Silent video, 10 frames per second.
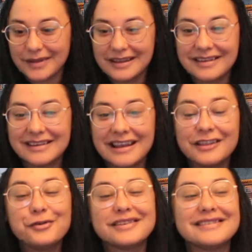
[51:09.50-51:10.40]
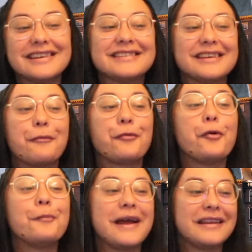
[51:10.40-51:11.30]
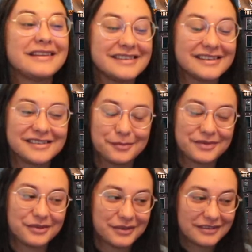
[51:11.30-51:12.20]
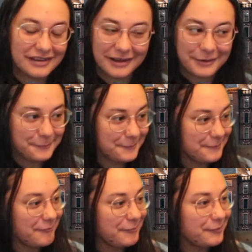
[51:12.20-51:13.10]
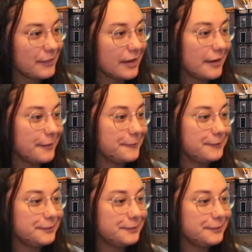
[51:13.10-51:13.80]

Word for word: it, does, it loses its visitor. romanticism, so to say. And American